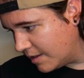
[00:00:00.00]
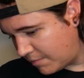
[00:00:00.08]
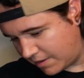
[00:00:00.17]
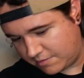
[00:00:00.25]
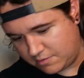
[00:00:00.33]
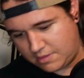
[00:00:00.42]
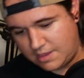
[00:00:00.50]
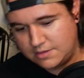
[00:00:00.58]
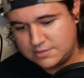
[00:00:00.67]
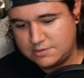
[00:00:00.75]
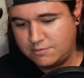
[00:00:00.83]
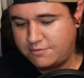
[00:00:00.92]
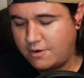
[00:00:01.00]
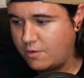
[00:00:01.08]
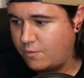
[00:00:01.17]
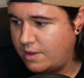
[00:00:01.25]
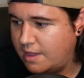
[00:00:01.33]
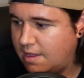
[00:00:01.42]
My thing is so far
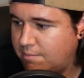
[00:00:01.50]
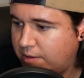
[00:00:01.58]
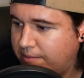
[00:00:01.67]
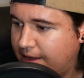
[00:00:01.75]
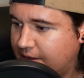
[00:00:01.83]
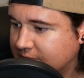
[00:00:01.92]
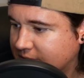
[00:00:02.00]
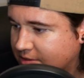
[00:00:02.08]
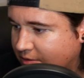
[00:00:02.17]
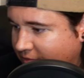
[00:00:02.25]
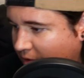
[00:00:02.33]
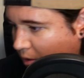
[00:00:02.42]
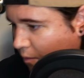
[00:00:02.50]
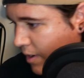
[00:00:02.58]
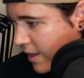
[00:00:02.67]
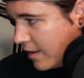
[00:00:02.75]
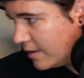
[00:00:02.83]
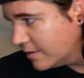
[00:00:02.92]
away. My mouse is so far
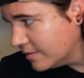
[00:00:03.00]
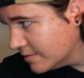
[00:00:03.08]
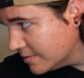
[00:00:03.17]
away.